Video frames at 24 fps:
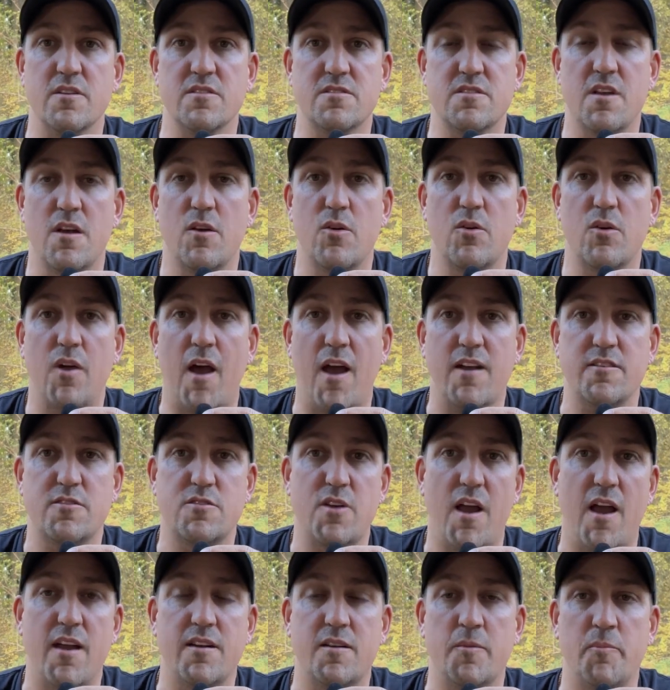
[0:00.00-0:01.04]
So I
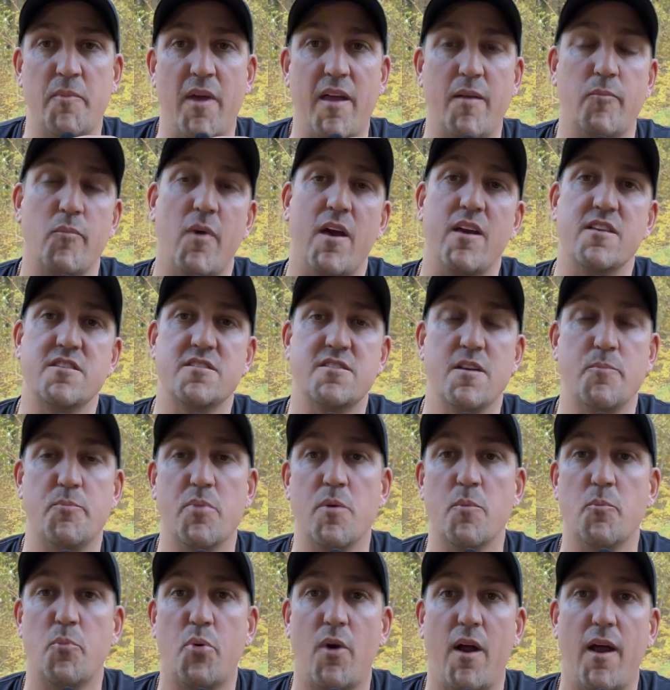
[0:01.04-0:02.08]
try to make my
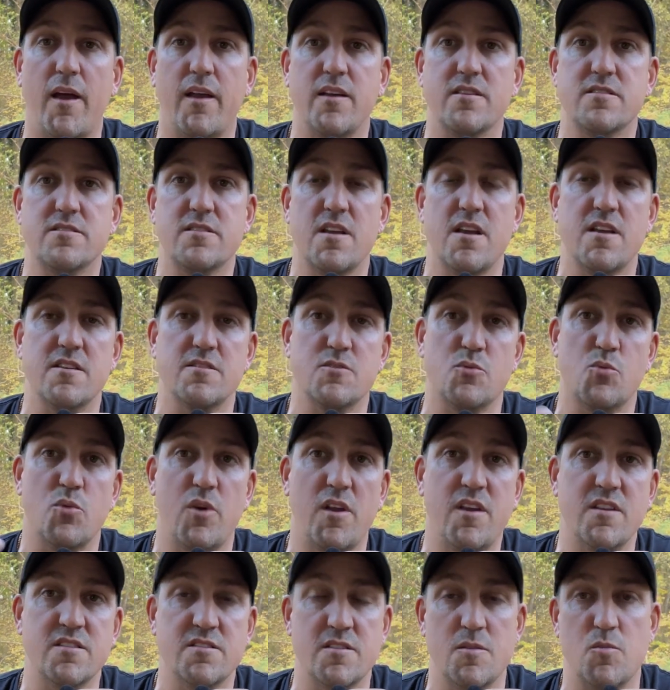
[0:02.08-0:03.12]
shipping price as
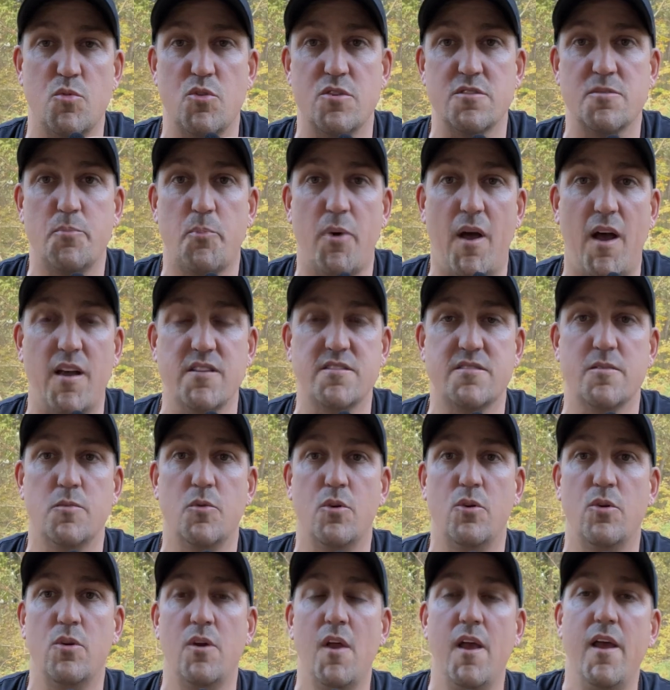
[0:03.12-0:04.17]
reasonable as
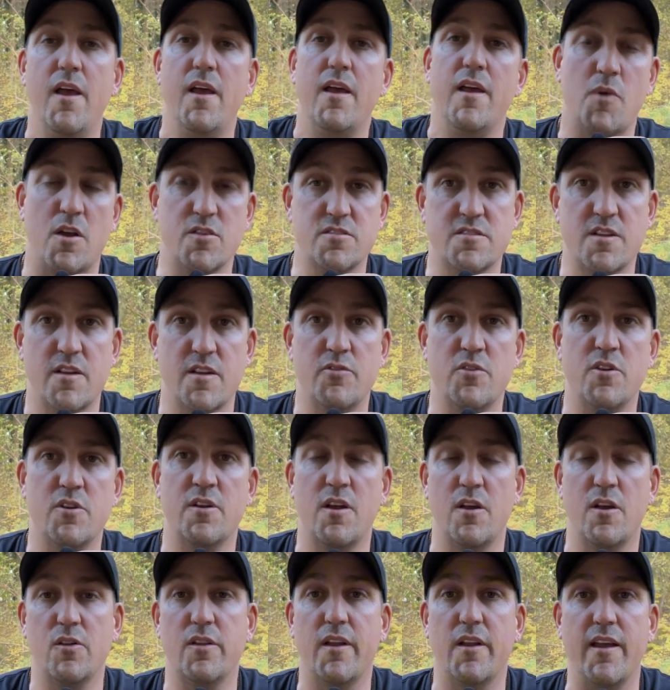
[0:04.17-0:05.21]
possible. Most of
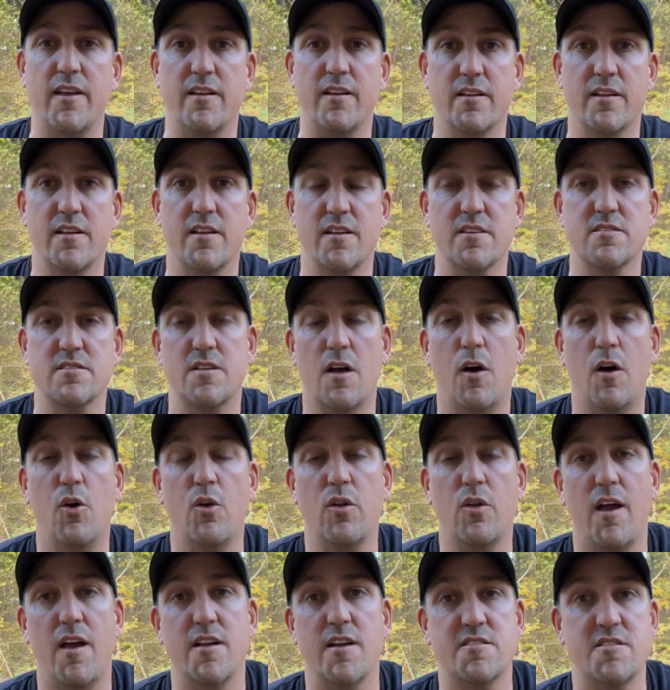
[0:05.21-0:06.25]
lately it's a whole
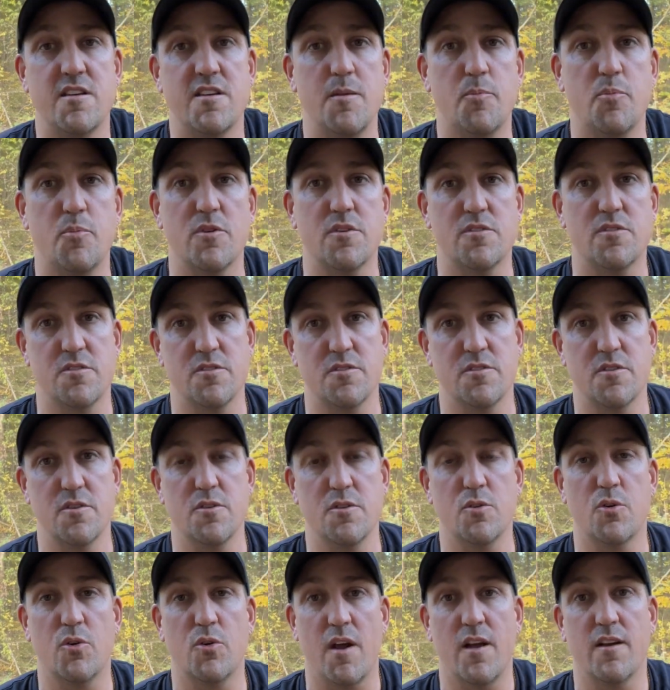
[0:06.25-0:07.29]
lot cheaper to
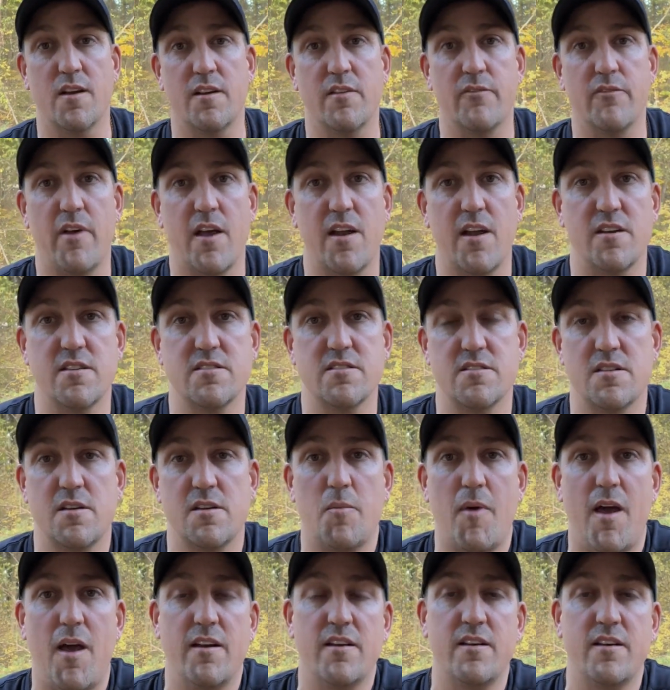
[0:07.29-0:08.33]
do ground advantage than
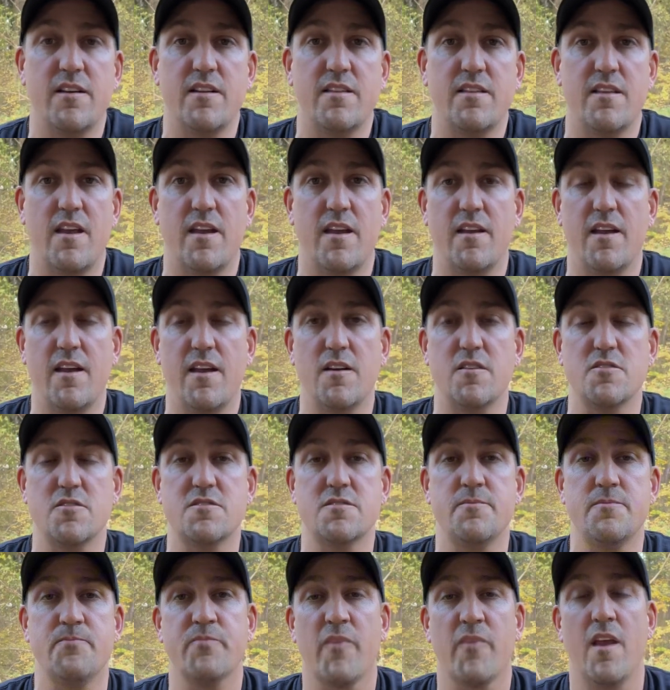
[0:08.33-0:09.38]
about anything else.